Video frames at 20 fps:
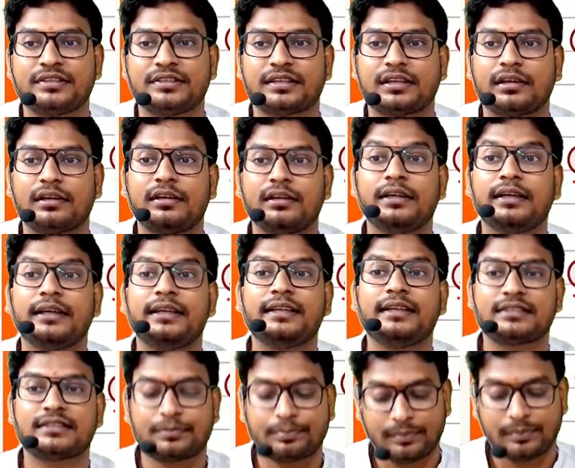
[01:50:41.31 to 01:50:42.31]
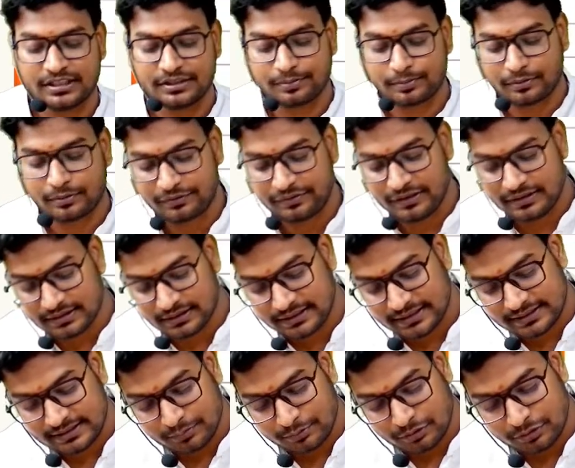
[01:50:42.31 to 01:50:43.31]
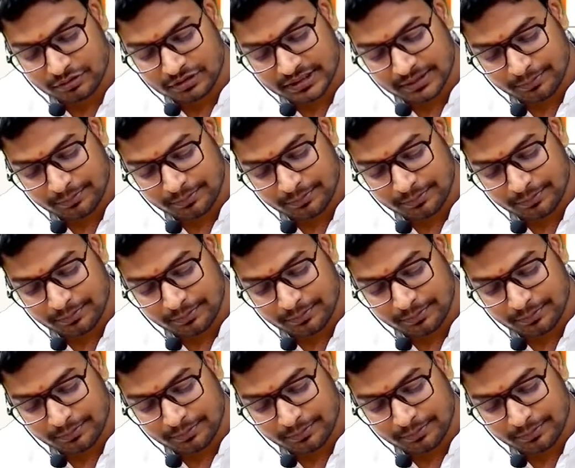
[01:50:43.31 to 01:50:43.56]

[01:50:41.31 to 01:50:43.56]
In the surplus profits, it is the most